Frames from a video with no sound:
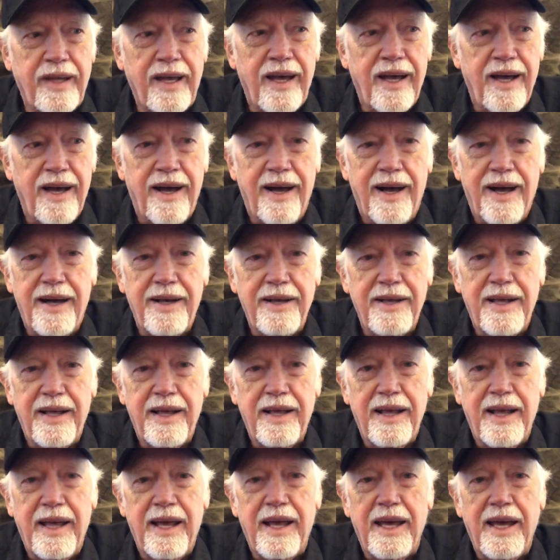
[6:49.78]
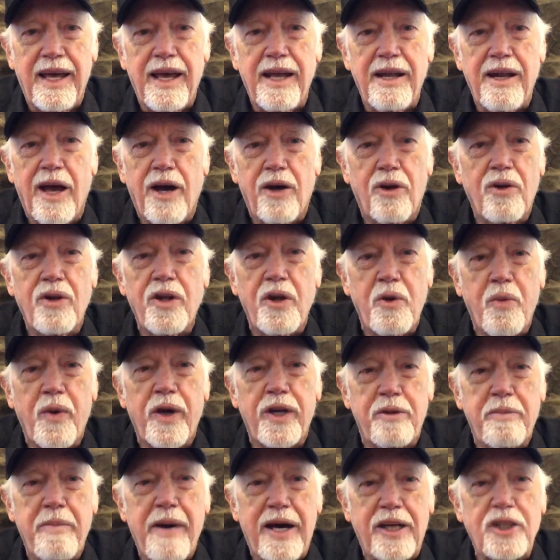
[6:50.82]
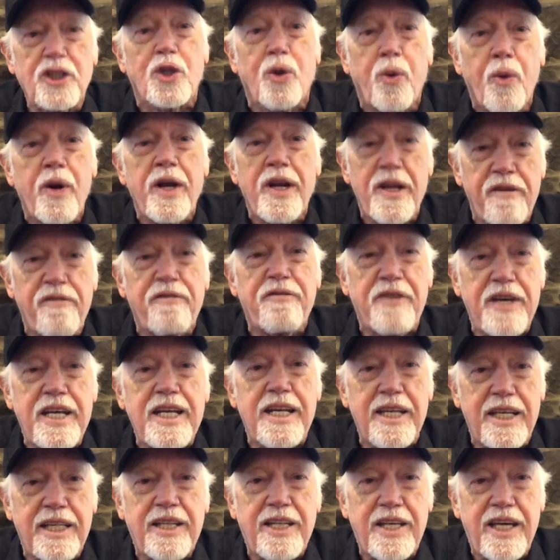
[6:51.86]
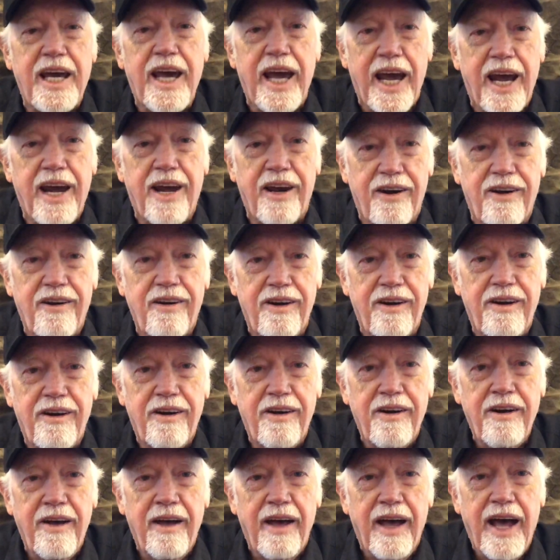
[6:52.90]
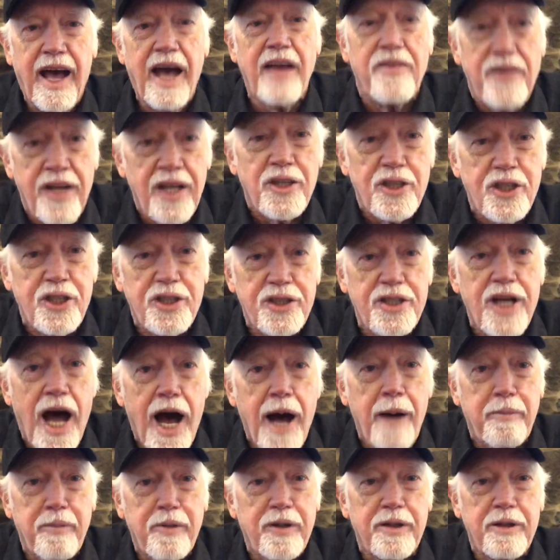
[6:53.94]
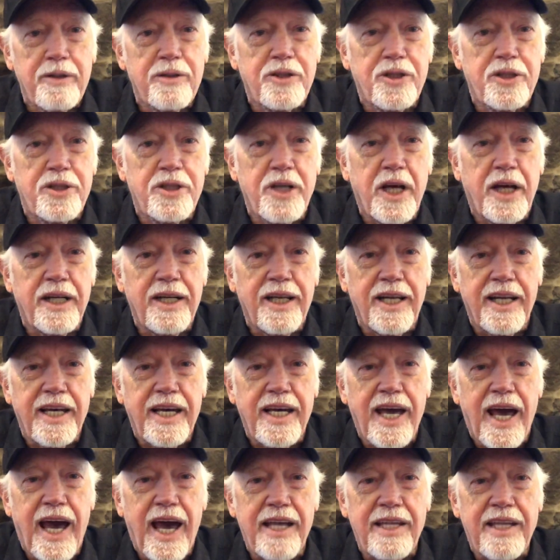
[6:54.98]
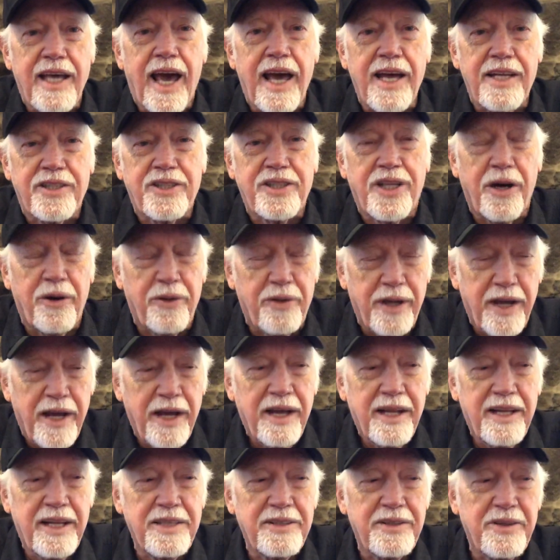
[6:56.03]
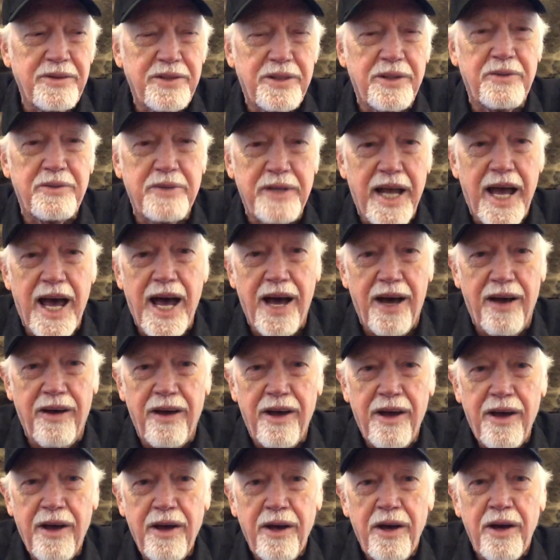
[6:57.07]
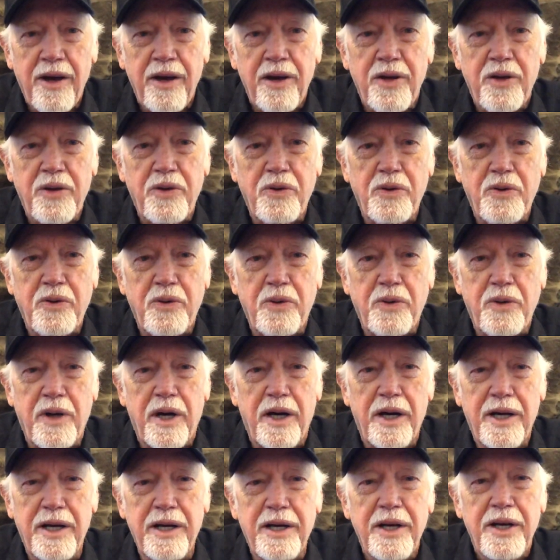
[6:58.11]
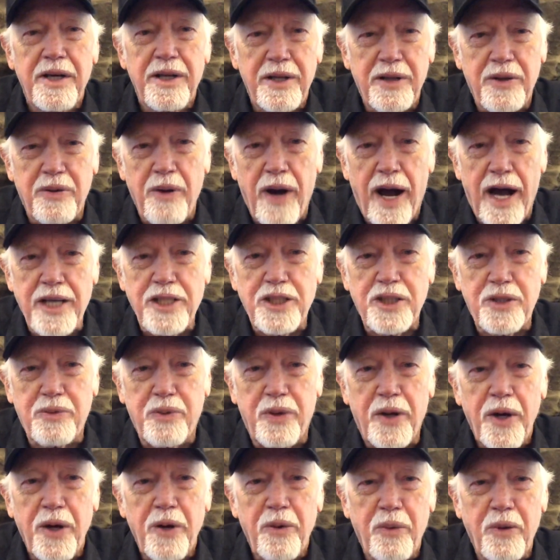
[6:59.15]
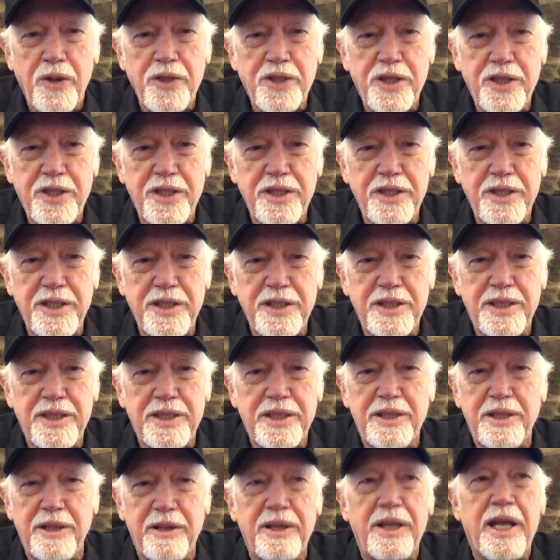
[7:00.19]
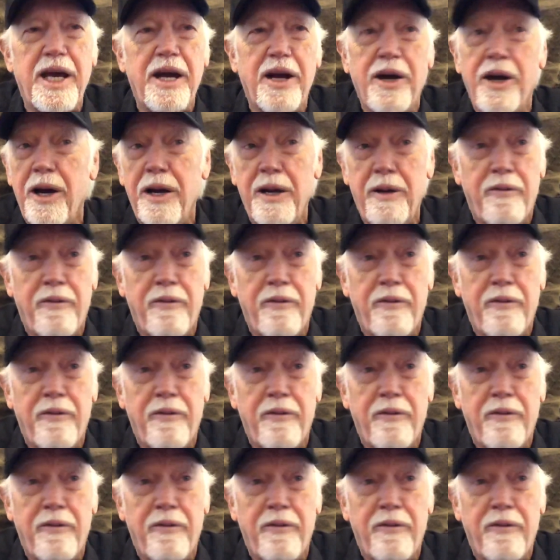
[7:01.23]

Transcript: it only went about 20 feet in the air and then stopped suddenly. And so now Christ was there in